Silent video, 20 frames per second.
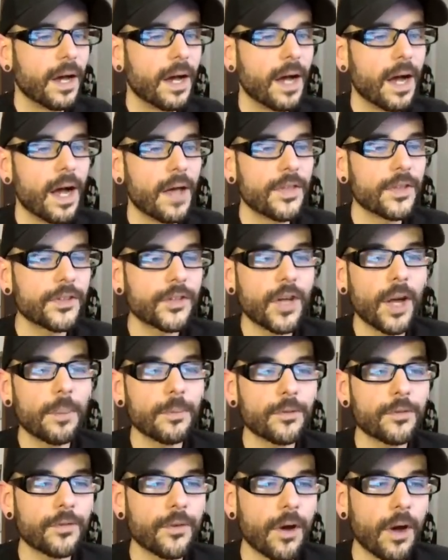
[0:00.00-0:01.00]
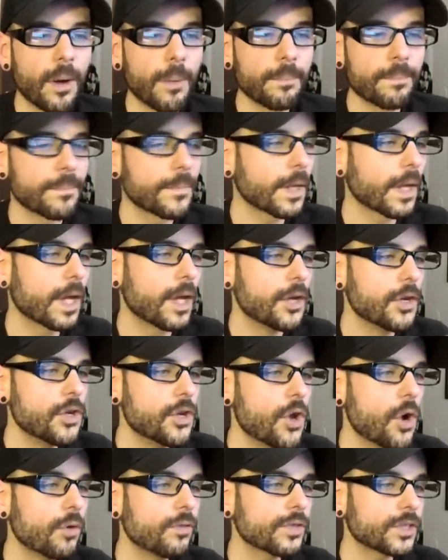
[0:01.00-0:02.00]
Uh, this comes from
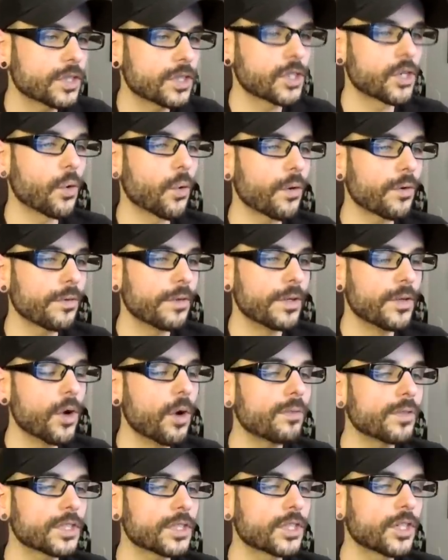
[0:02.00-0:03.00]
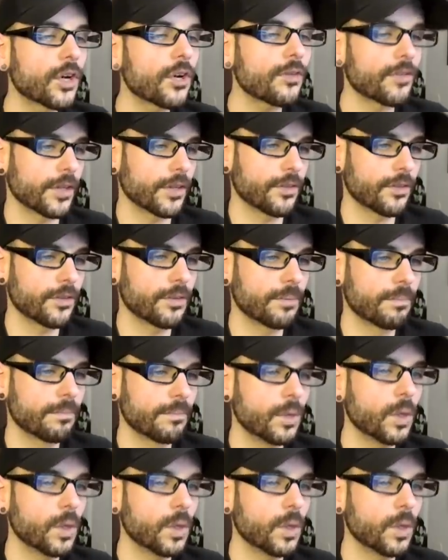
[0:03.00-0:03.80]
Nova, Scor- Nova Scorvis.